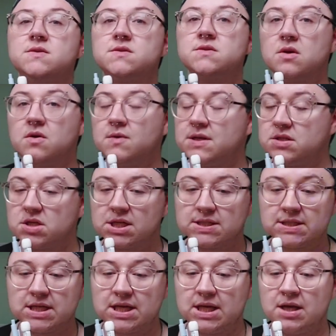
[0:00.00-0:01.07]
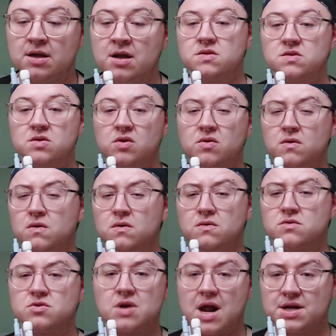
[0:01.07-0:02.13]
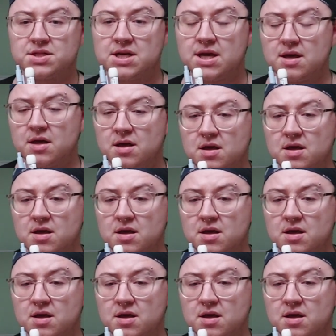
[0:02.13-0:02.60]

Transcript: So interesting, so tragic.